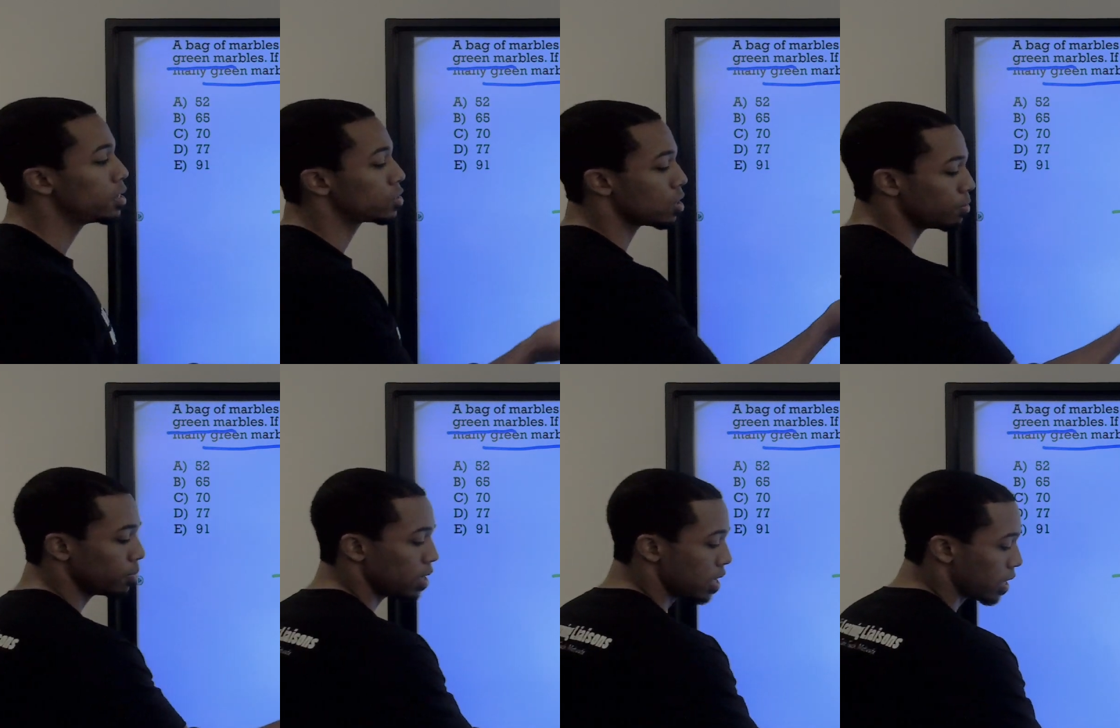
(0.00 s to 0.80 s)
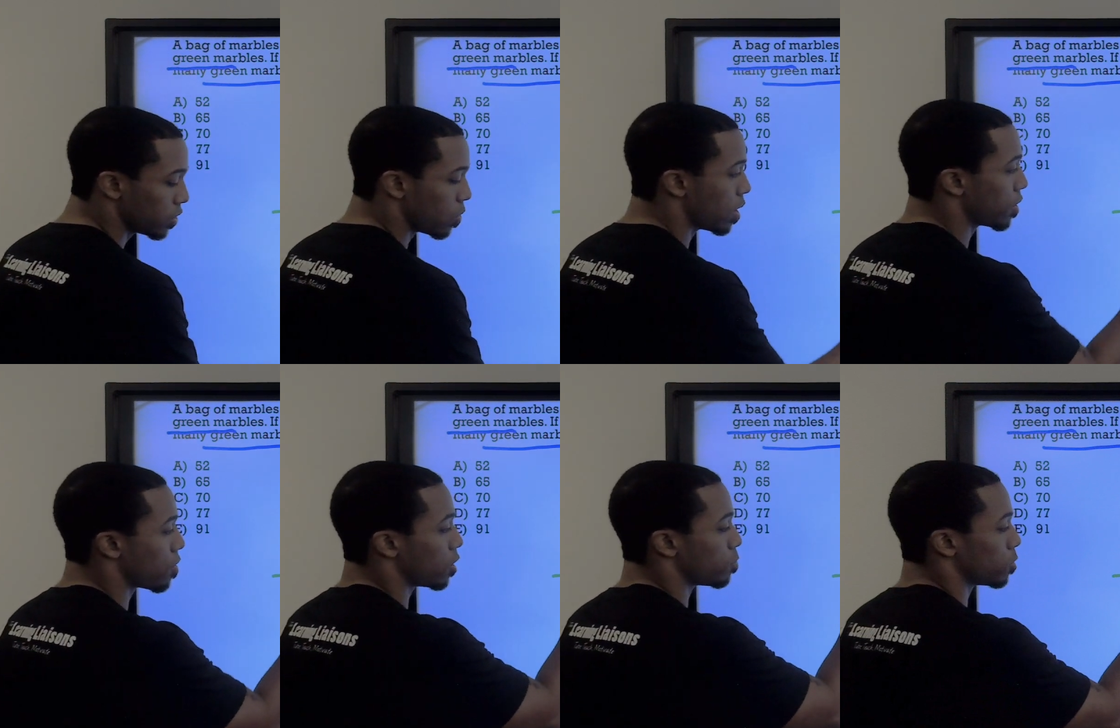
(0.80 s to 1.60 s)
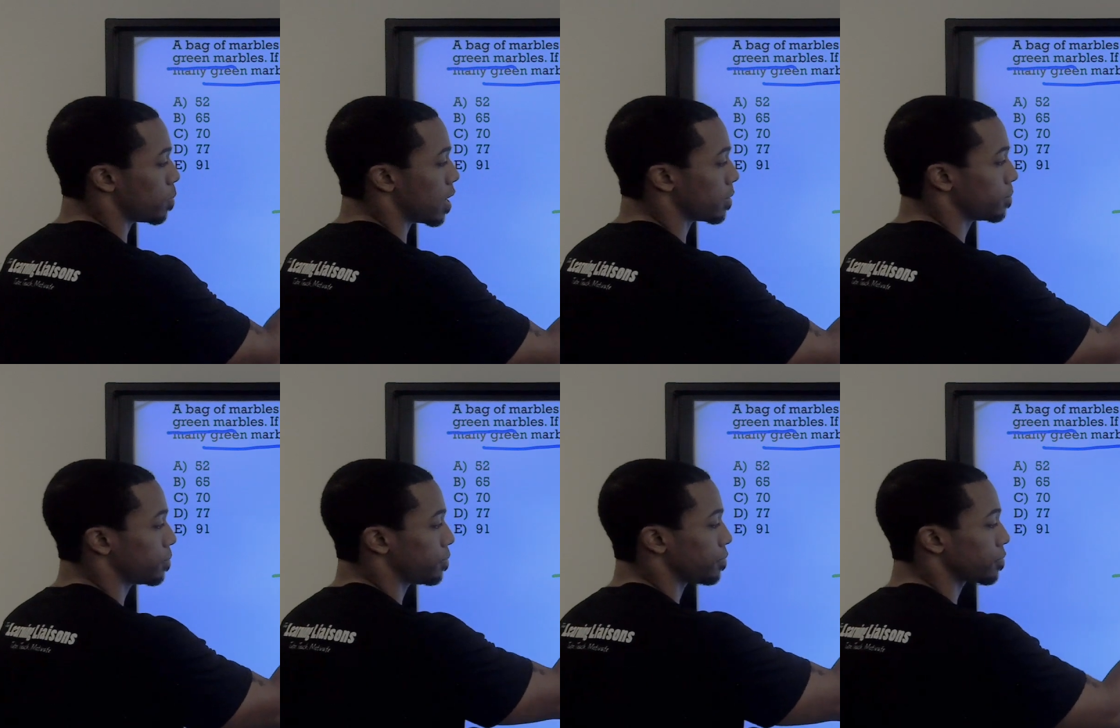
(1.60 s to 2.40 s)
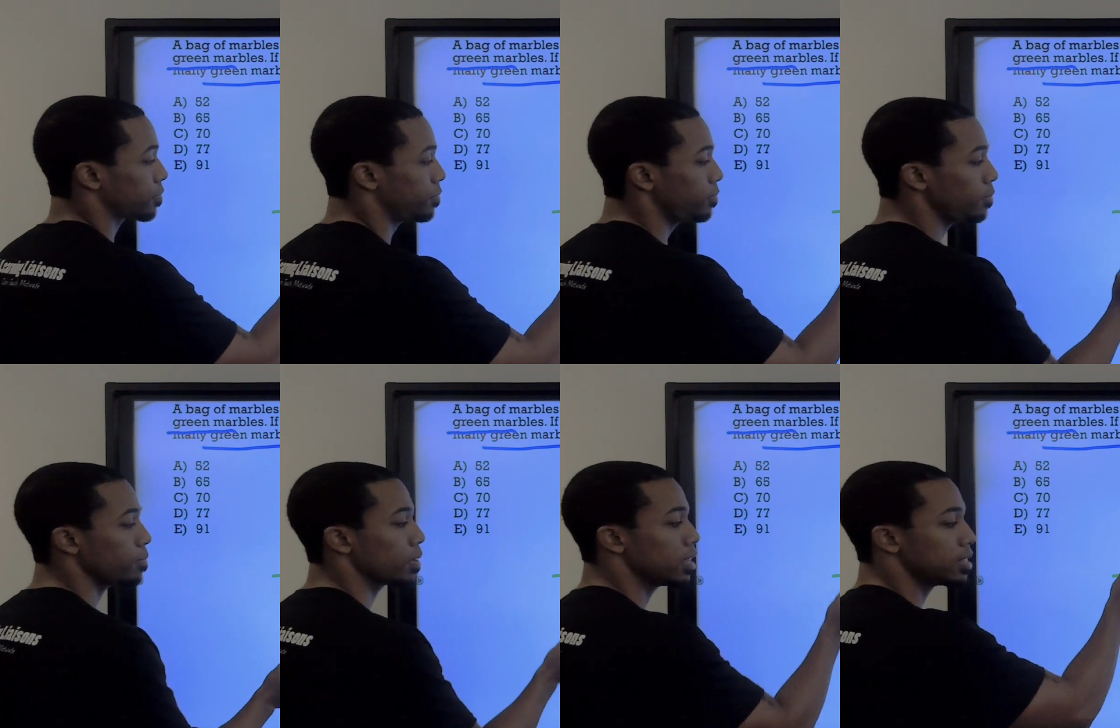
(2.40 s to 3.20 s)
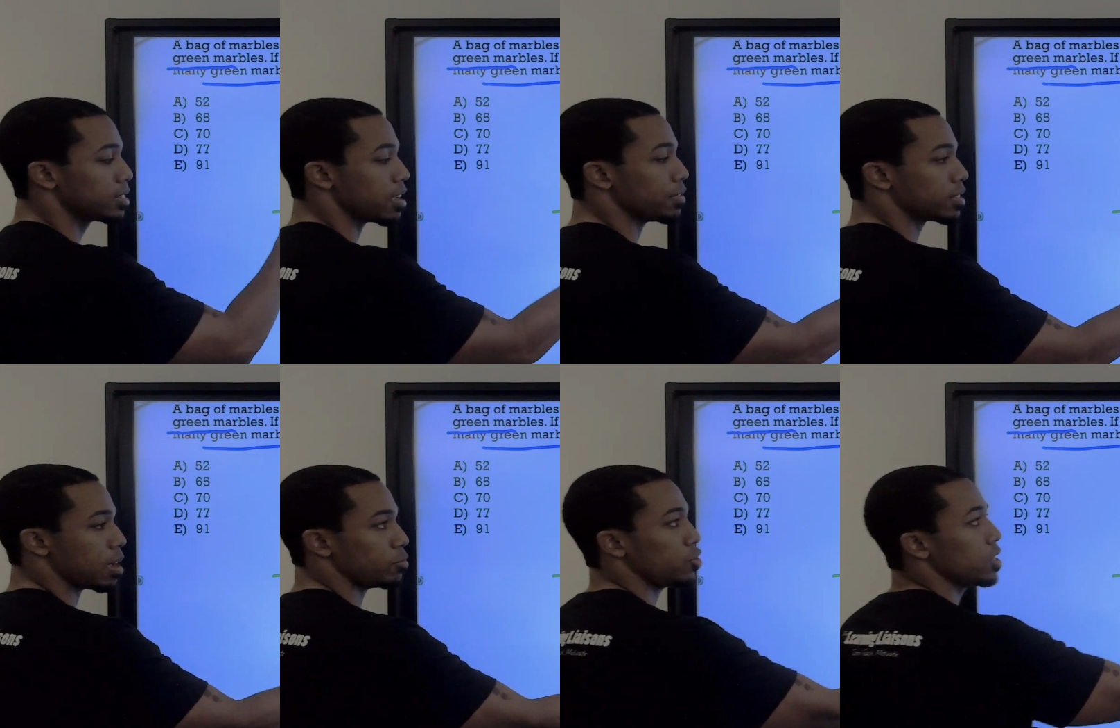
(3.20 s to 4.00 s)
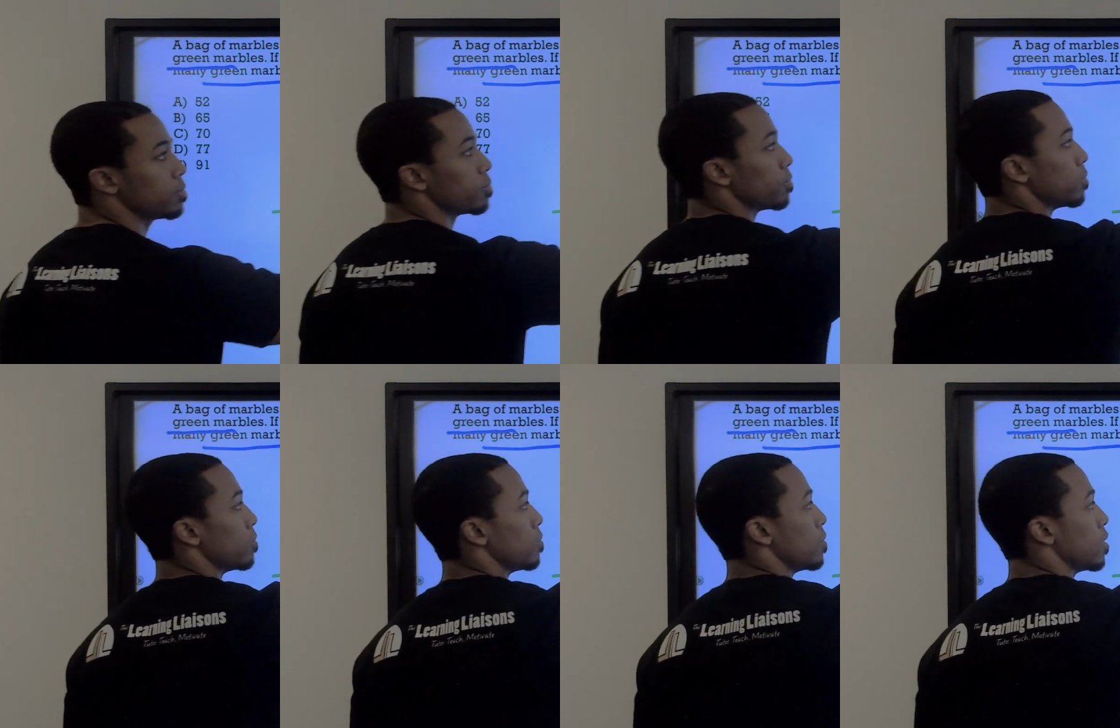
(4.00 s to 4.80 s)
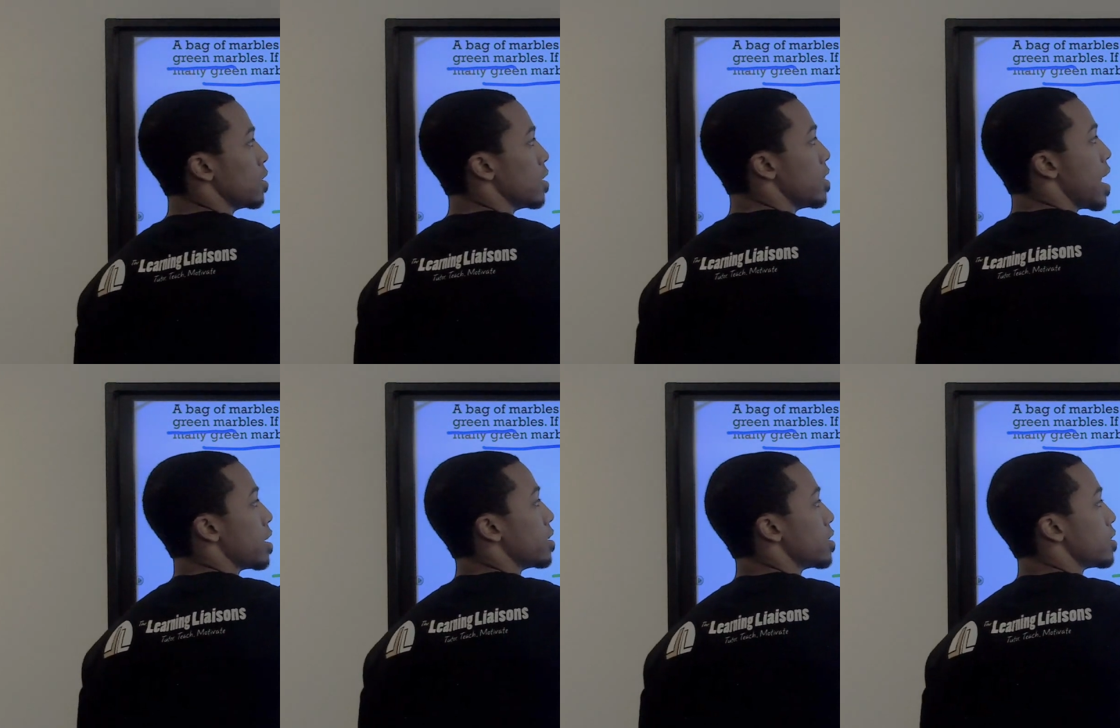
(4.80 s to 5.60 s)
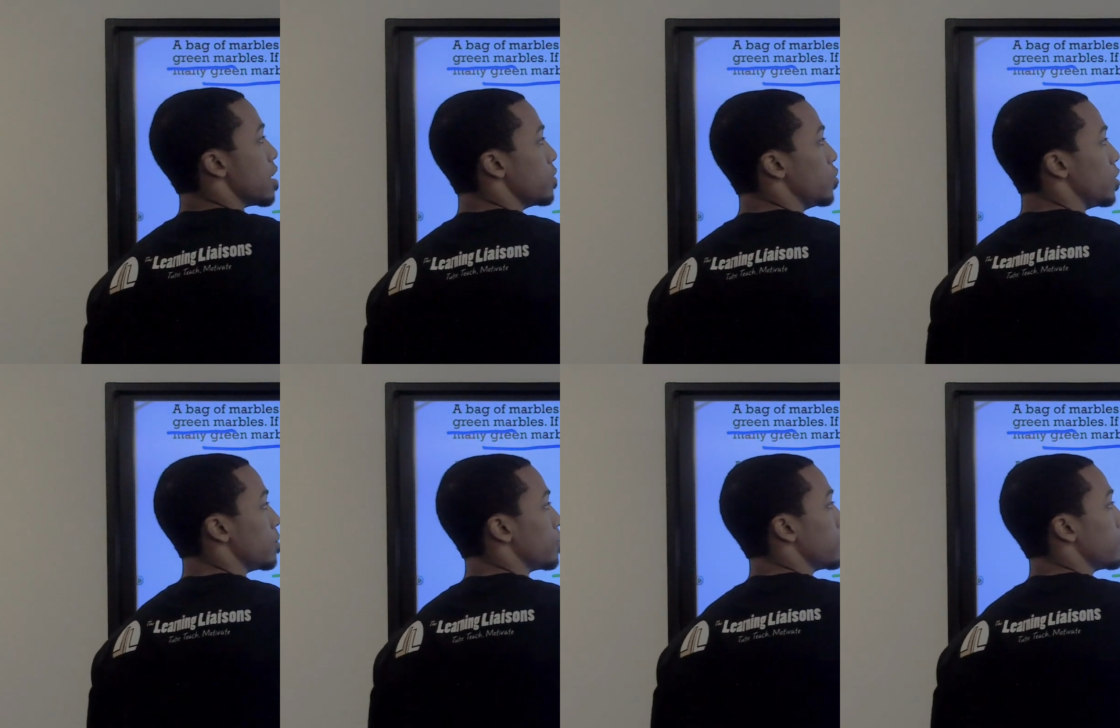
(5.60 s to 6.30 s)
So, let's go ahead and cross multiply. 7 times G, that is 7G.